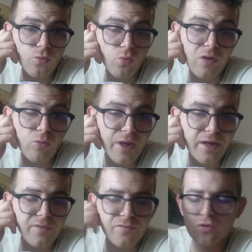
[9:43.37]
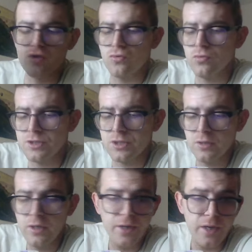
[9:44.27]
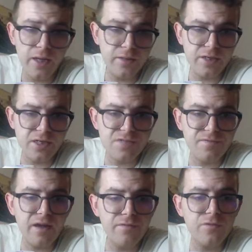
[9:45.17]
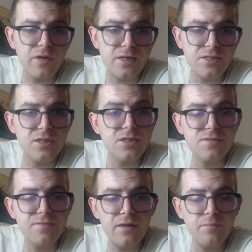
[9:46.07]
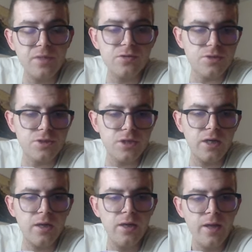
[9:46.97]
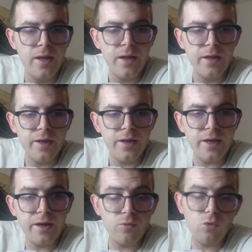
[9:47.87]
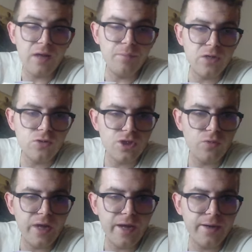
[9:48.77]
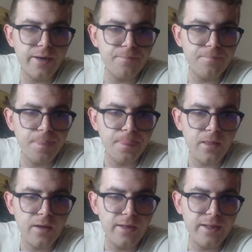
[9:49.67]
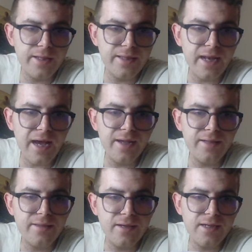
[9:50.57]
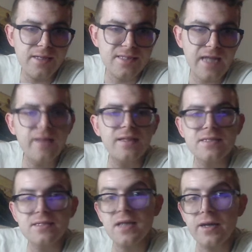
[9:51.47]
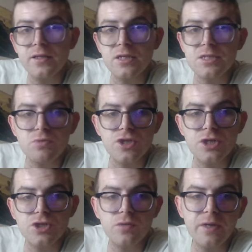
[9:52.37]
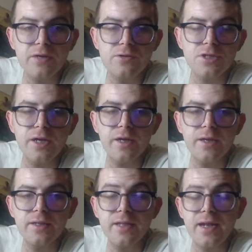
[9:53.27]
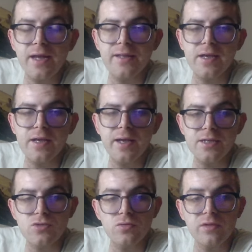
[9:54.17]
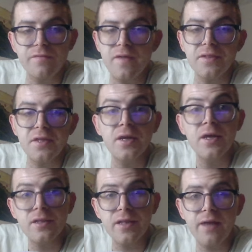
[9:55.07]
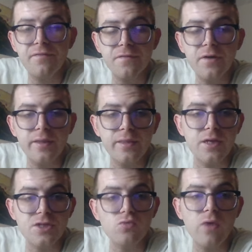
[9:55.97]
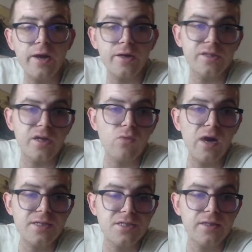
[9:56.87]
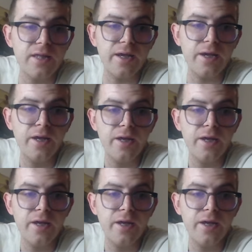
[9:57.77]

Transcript: one queen for two rooks, and it's fine for us. It's fine because, well, because we are the knight is kind of stuck in this position because the knight has to defend the f3 square, otherwise the